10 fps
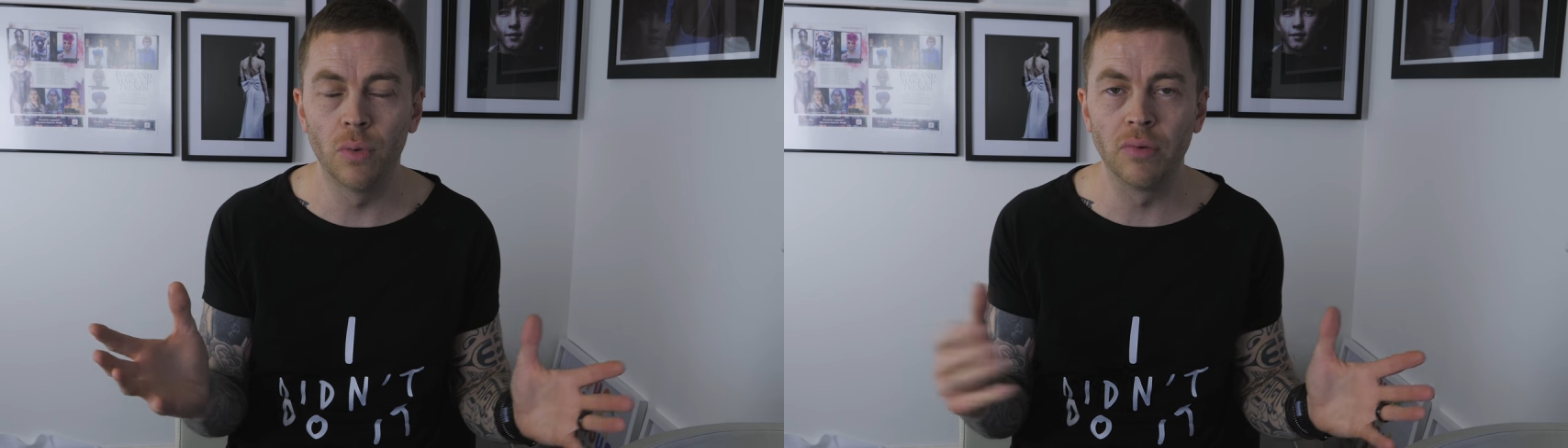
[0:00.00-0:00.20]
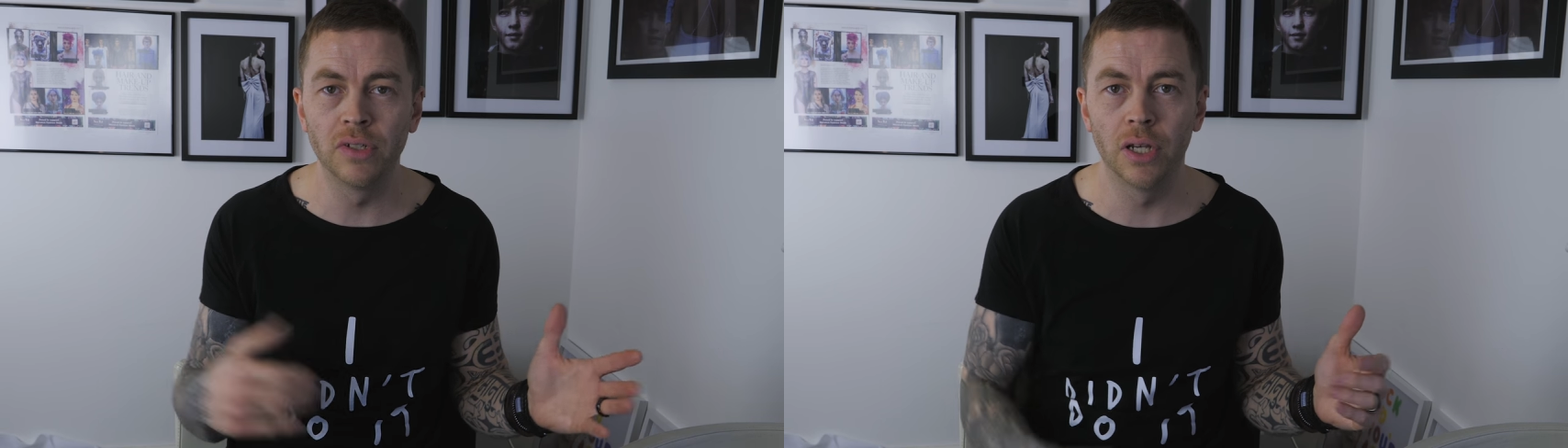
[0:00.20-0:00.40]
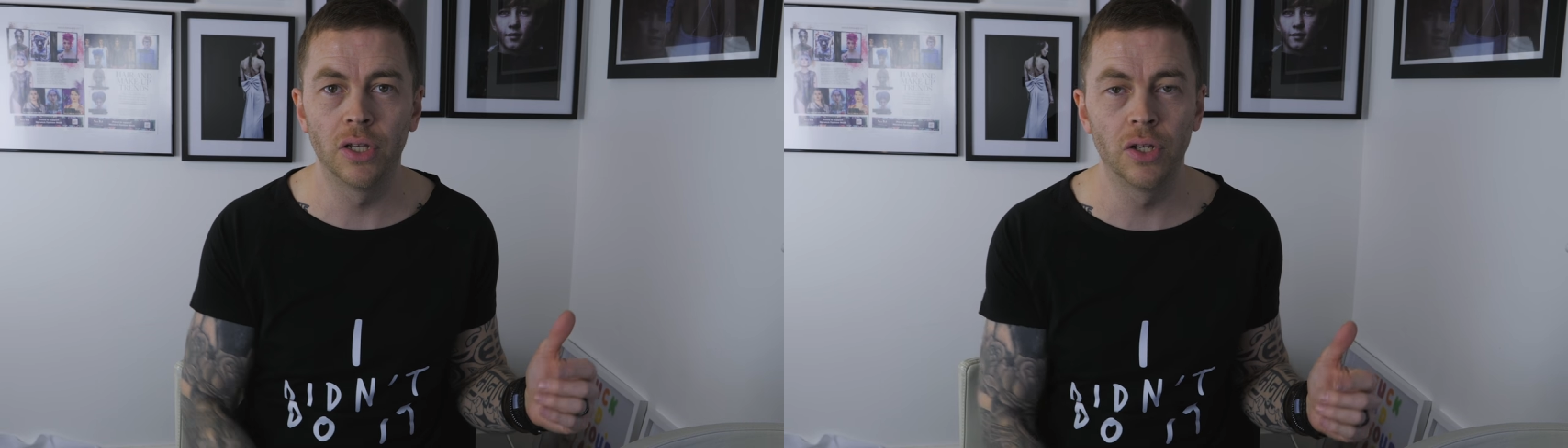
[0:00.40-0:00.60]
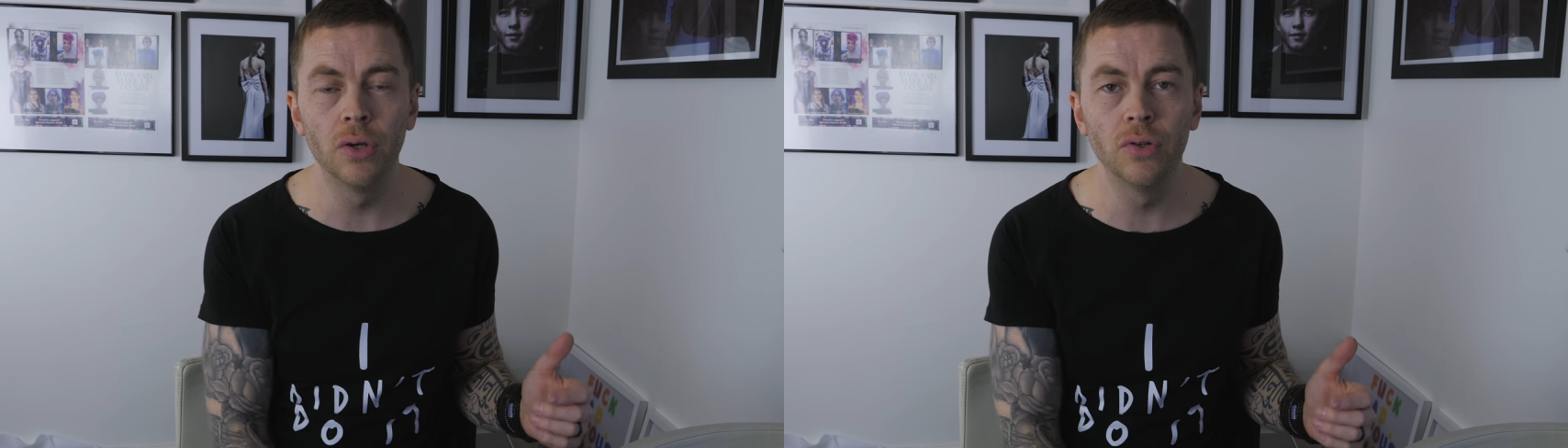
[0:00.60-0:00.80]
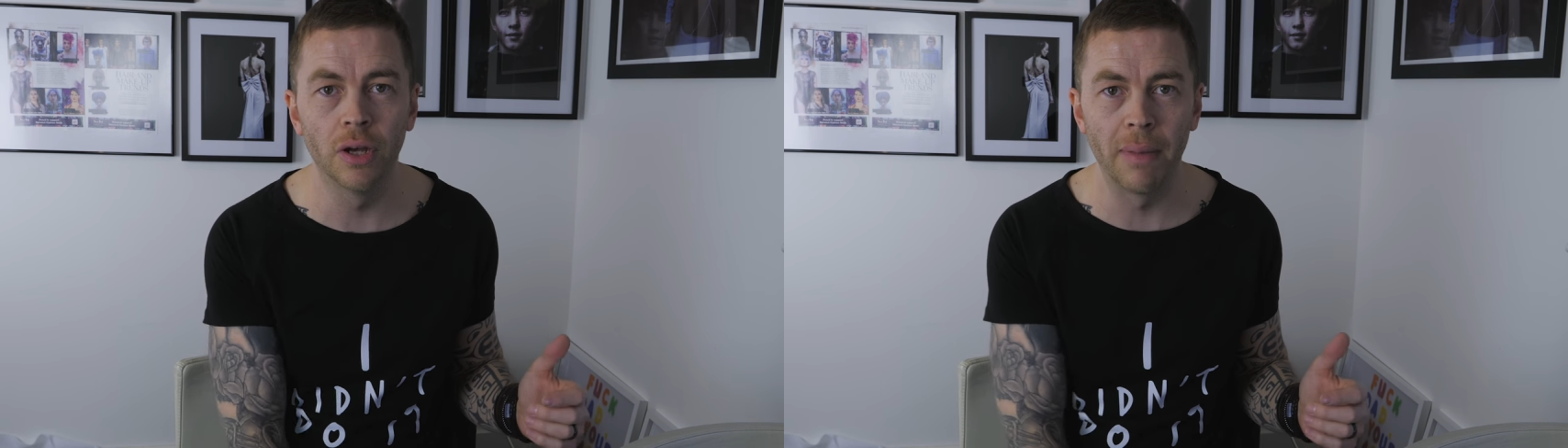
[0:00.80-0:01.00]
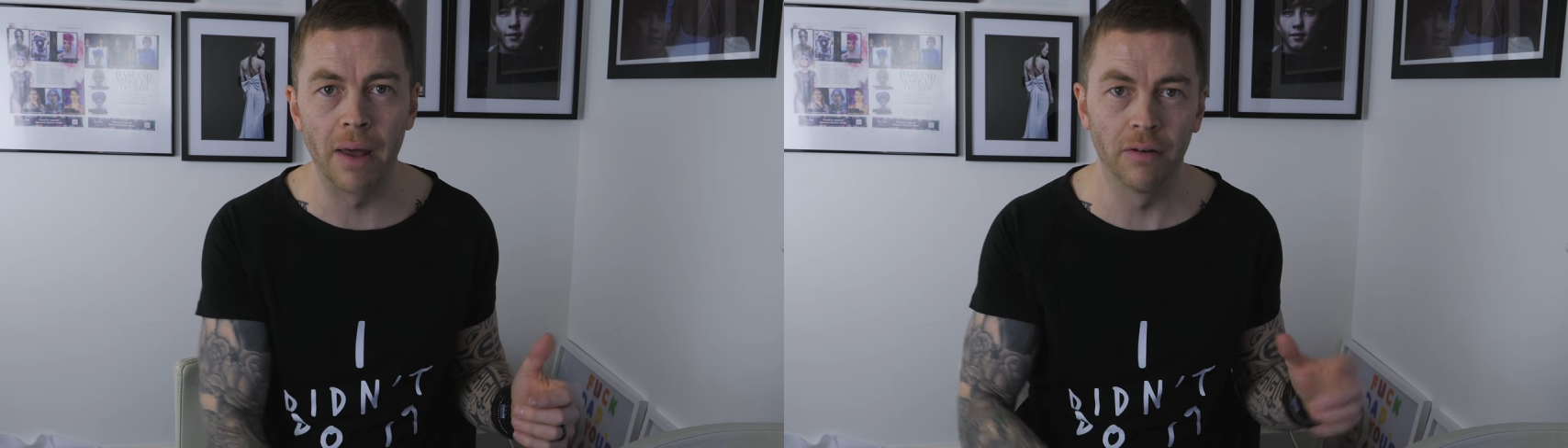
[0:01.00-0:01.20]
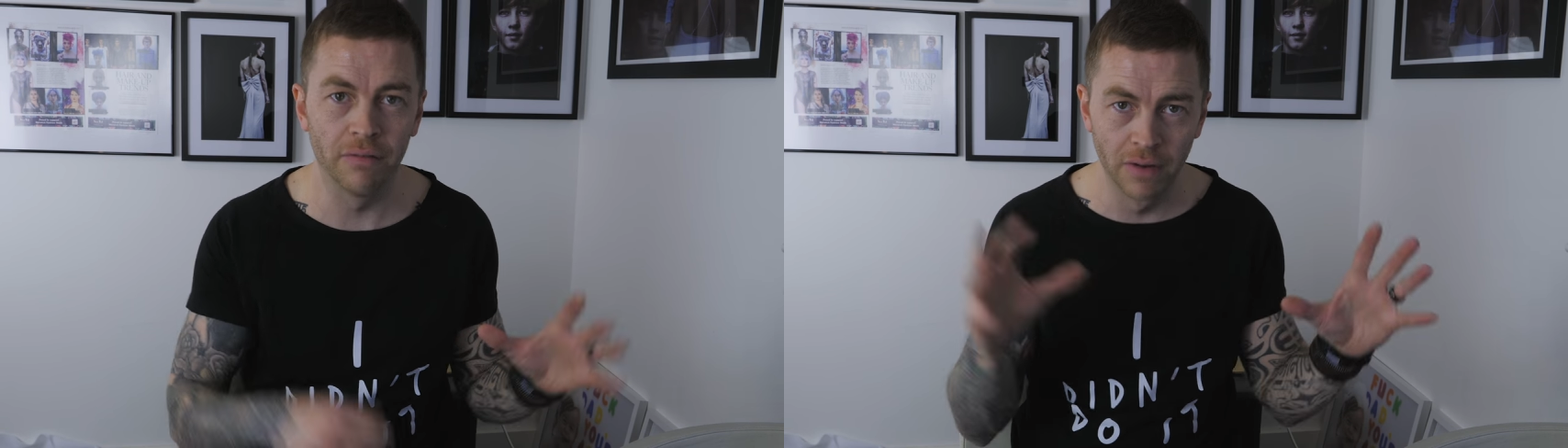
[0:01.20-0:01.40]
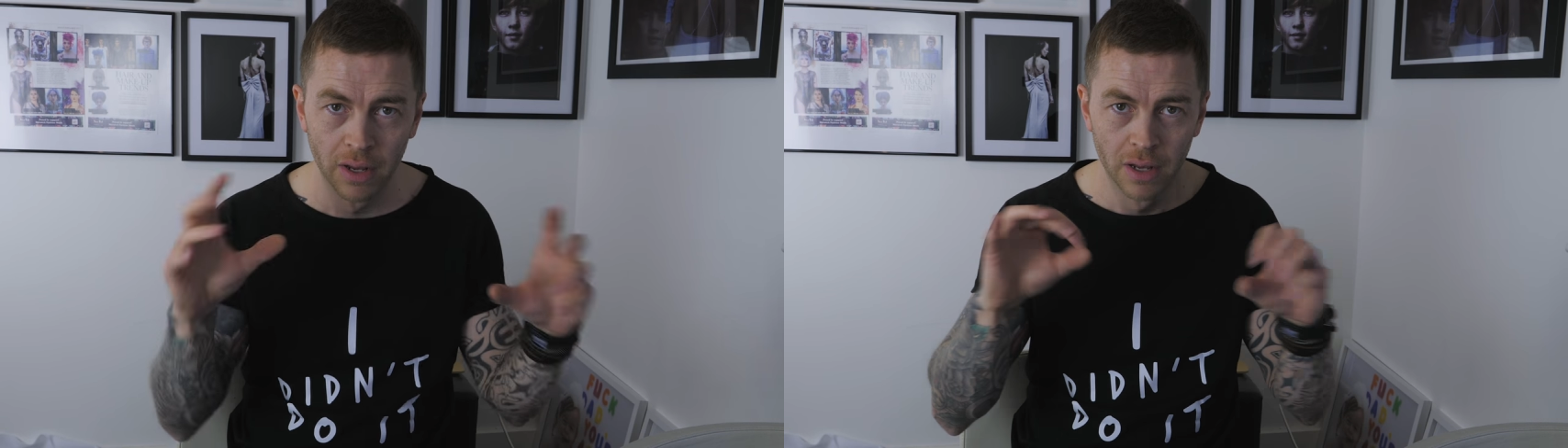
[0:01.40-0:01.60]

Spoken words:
you won't see a huge amount of